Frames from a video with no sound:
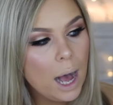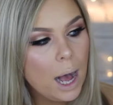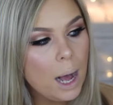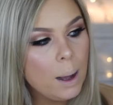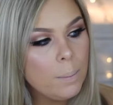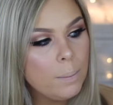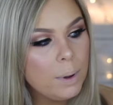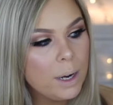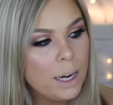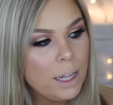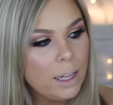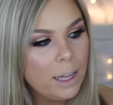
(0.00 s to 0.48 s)

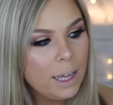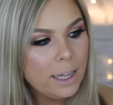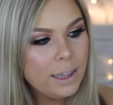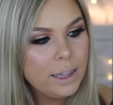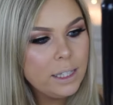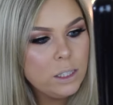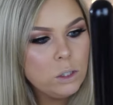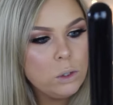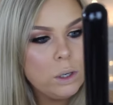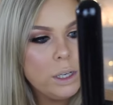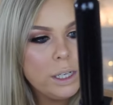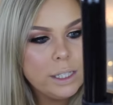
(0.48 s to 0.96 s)
but I like
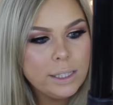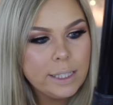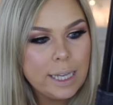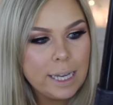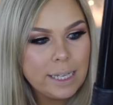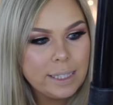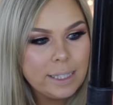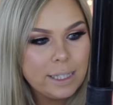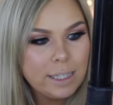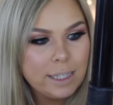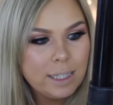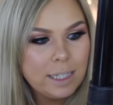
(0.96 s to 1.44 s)
this one because it
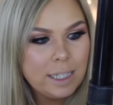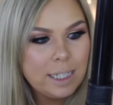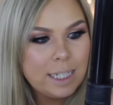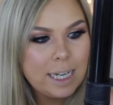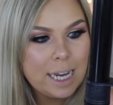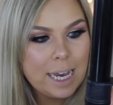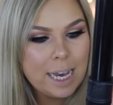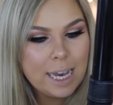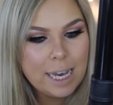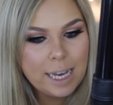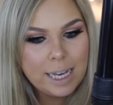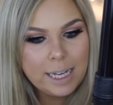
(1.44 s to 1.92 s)
has a
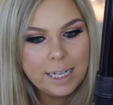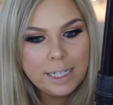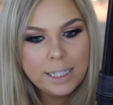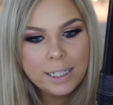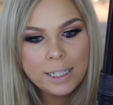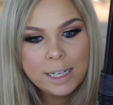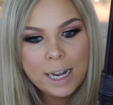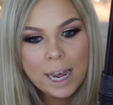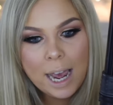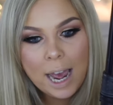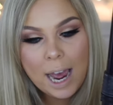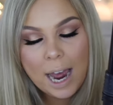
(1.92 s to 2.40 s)

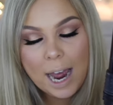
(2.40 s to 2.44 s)
stand,